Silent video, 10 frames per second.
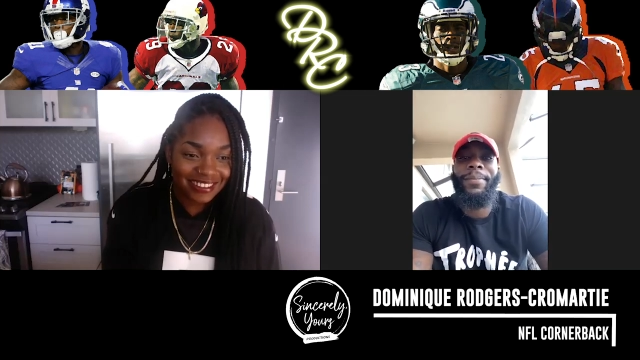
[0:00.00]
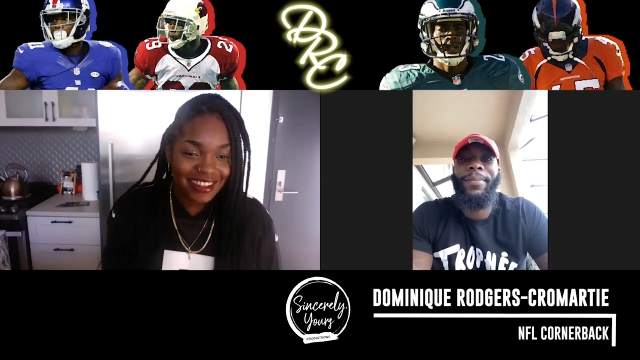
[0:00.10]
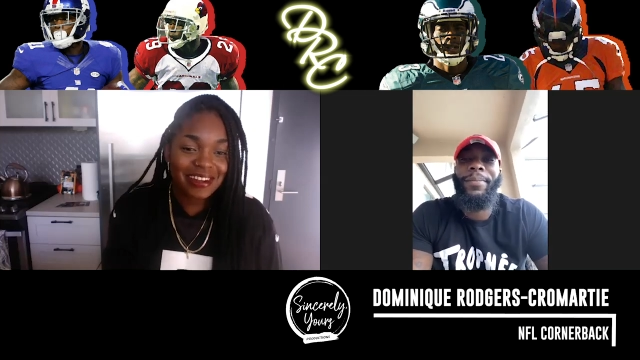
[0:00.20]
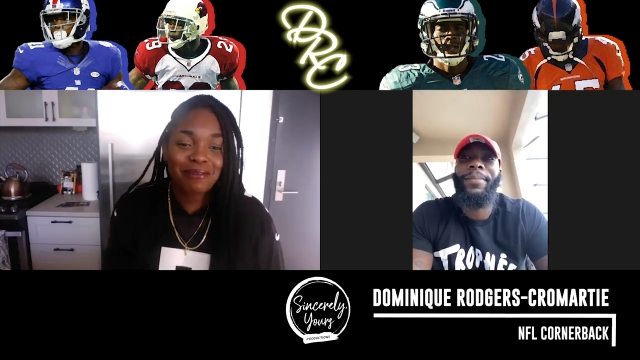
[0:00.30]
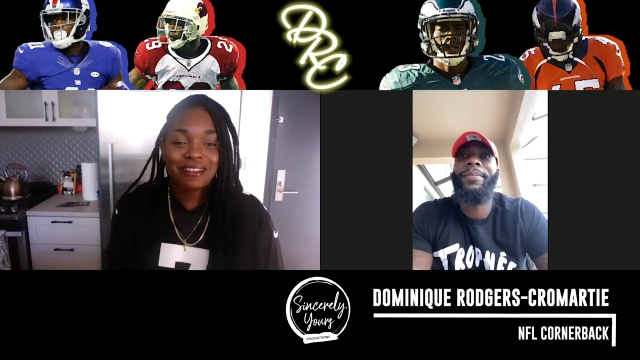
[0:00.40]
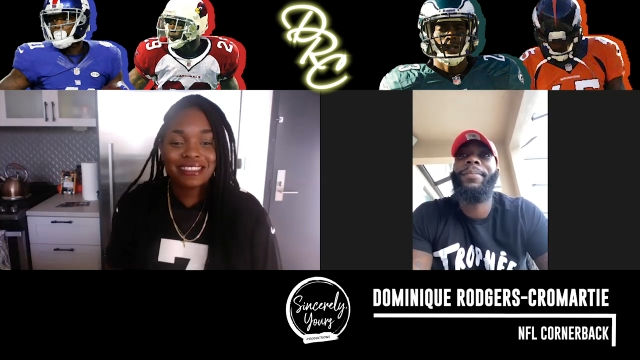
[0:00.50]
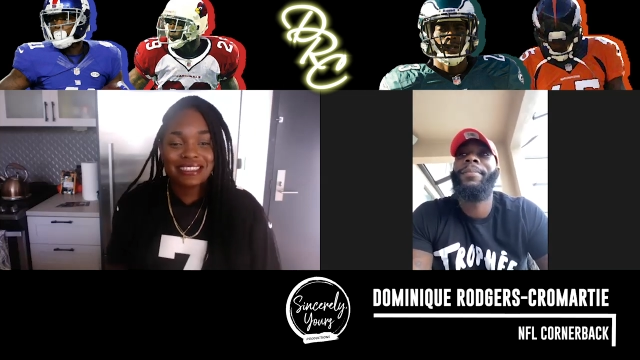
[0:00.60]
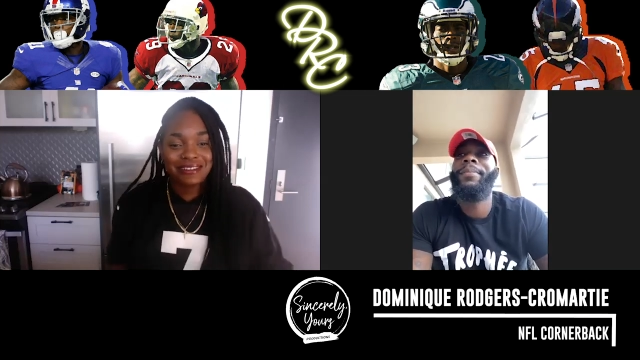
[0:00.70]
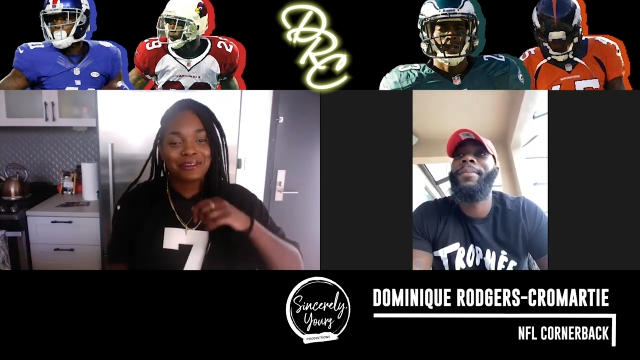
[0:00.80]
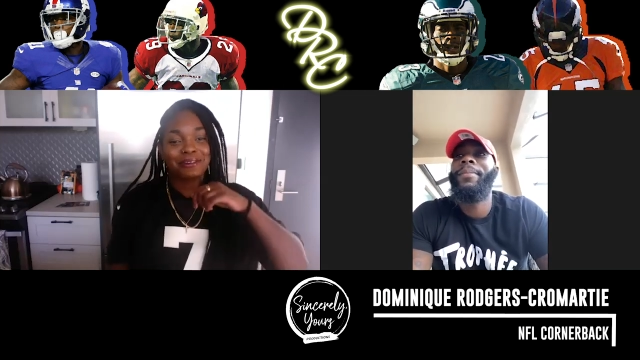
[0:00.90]
Speaker 1: and I've been
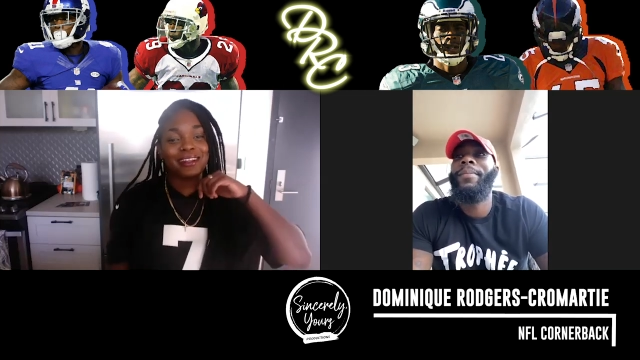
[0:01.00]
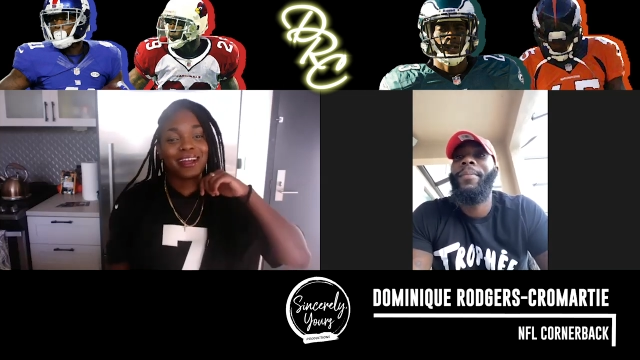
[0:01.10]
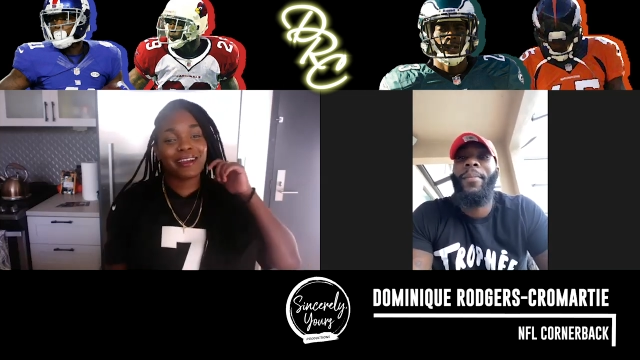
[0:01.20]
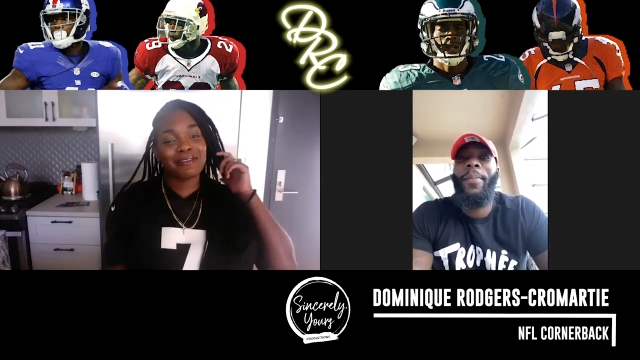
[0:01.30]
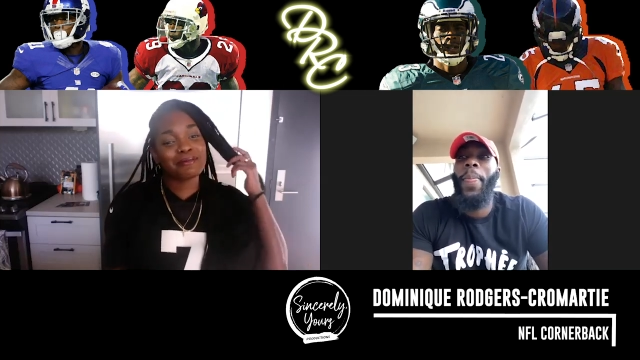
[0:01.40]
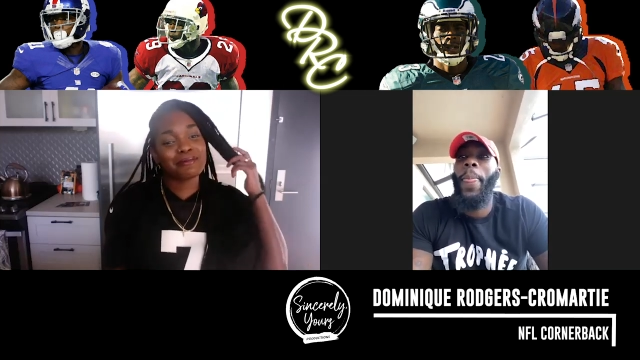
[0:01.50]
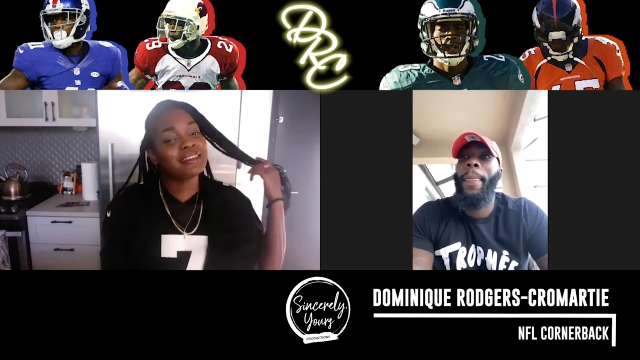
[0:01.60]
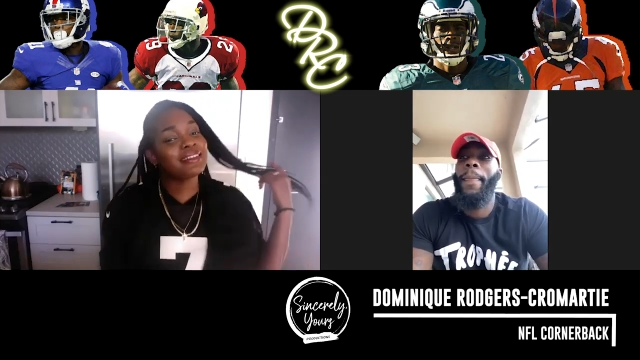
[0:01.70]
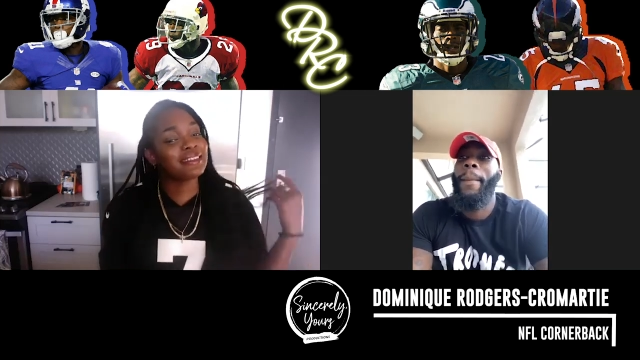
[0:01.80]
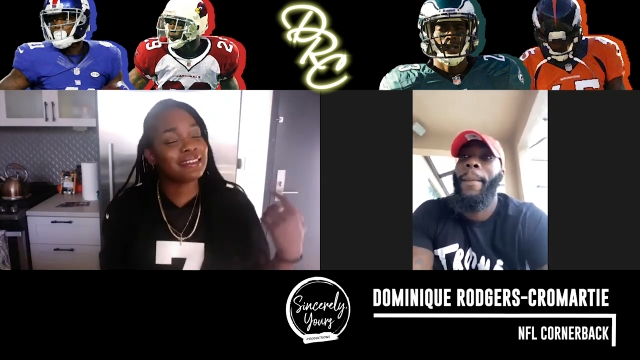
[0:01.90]
seeing on your live, you've
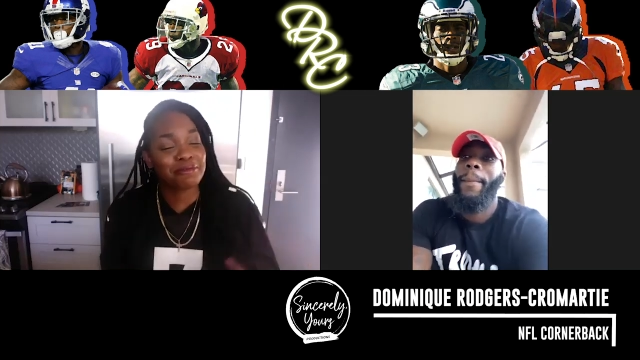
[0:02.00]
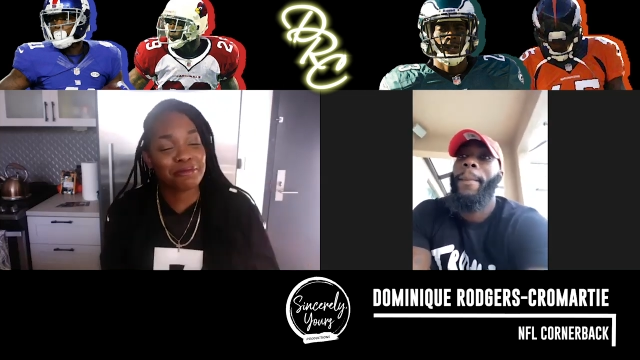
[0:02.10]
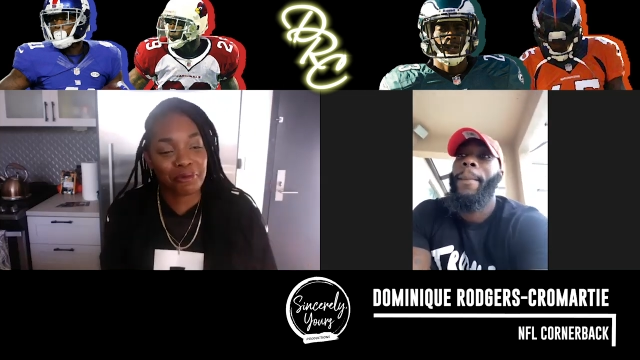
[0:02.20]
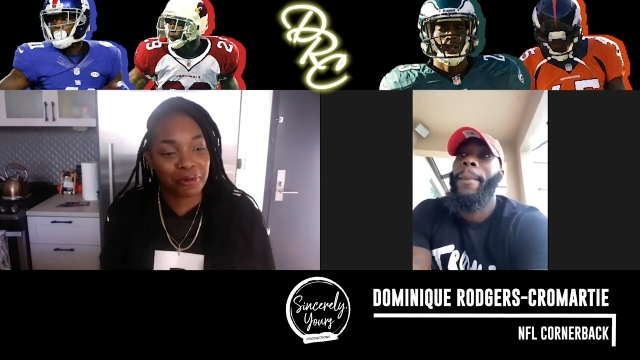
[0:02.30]
been you've been